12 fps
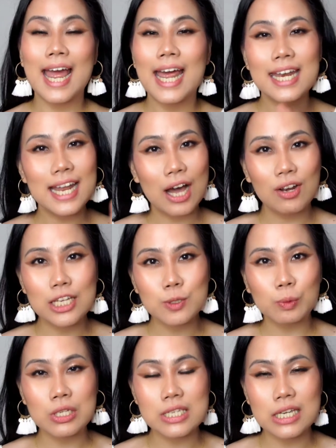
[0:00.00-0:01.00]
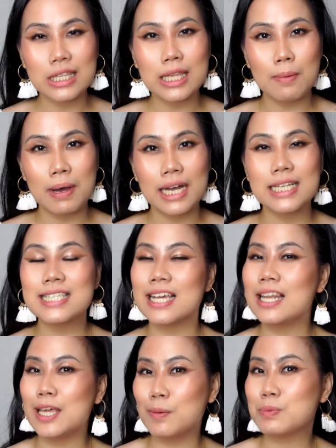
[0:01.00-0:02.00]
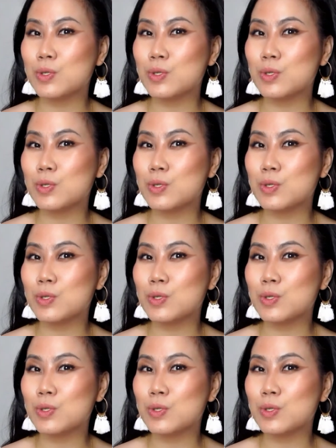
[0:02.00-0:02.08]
And now, let's proceed naman sa lip